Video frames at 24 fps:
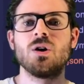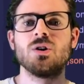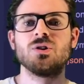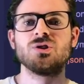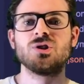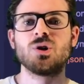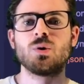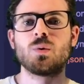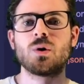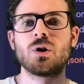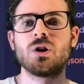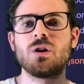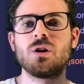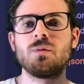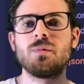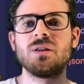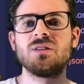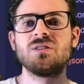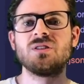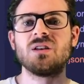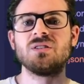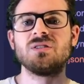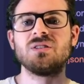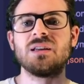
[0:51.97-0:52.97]
So we're going to be
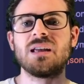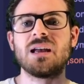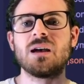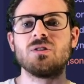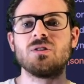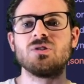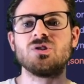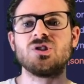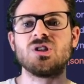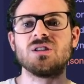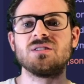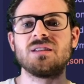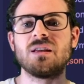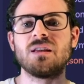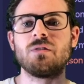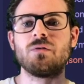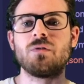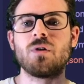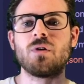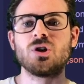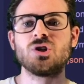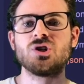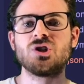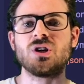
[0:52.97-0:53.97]
testing out just a
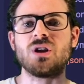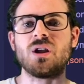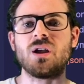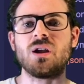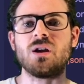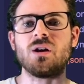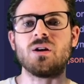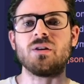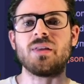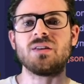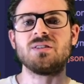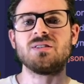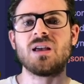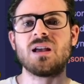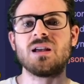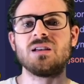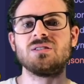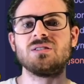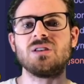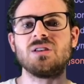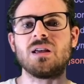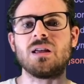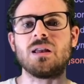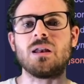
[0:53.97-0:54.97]
function here that
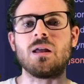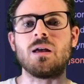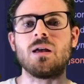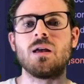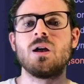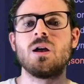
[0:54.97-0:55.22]
takes in